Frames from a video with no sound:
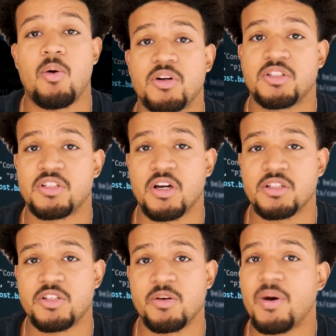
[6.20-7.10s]
wanted to talk
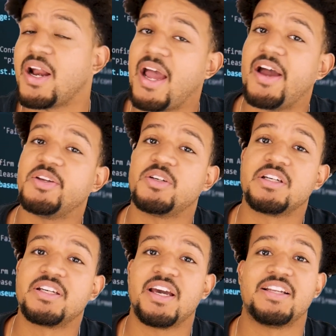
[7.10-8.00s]
to you about how you can
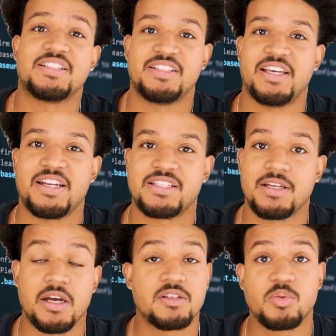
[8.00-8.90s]
get into data
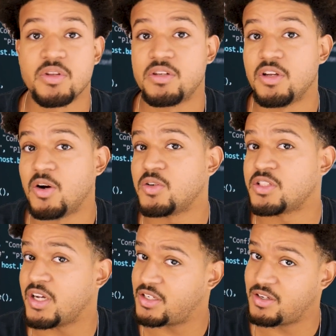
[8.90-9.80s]
science with no
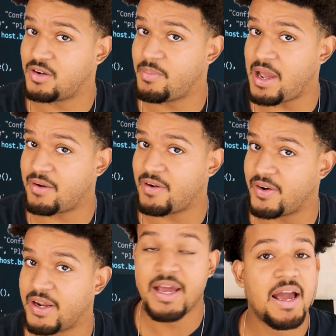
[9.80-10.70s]
technical
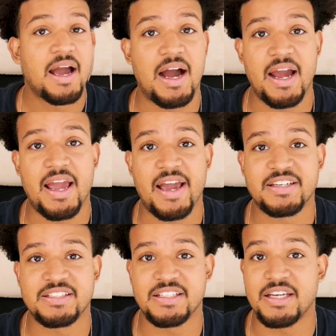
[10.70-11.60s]
background. I
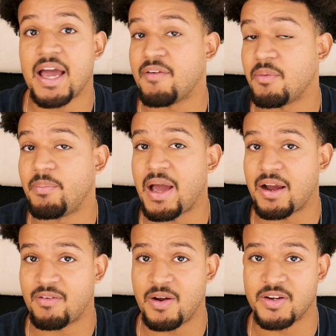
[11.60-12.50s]
actually have a
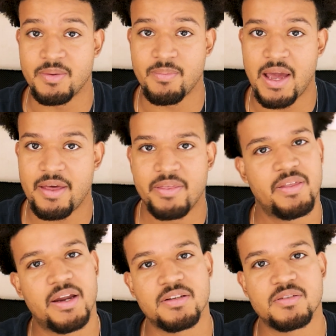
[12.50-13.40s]
background in math
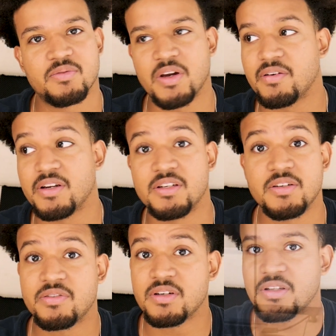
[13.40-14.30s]
that is very different